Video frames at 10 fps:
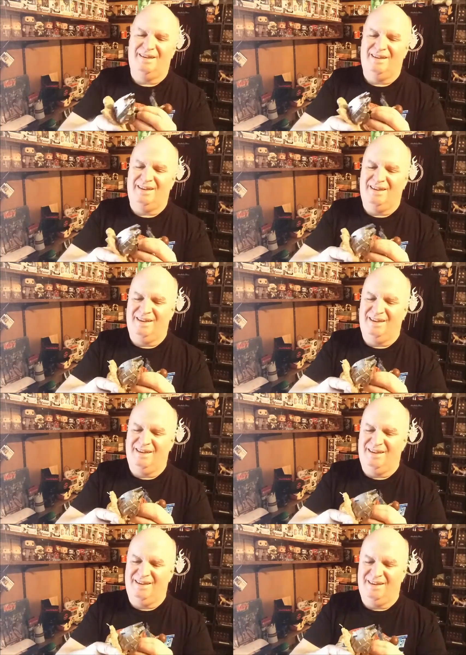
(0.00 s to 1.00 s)

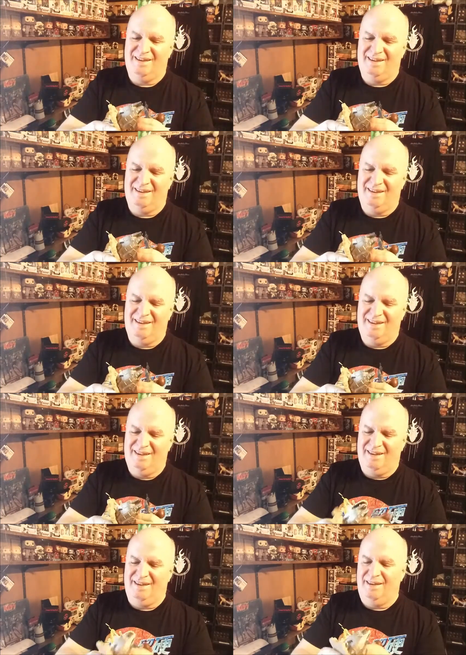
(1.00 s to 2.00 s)

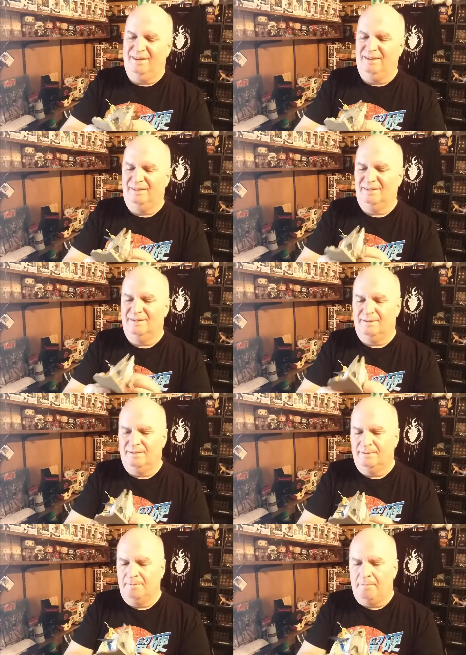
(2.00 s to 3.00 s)

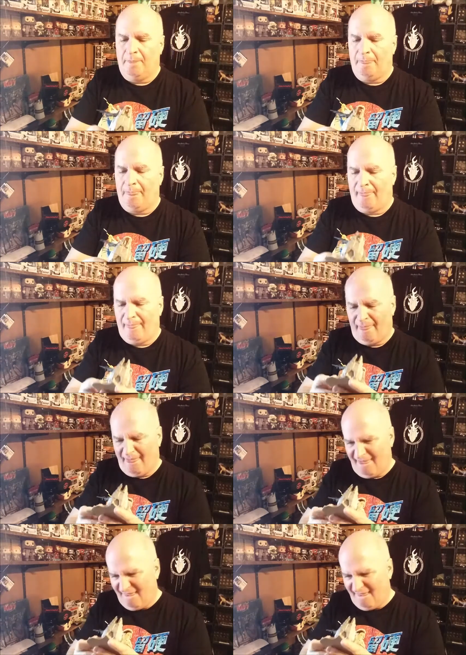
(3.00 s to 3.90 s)
Nobody speaks.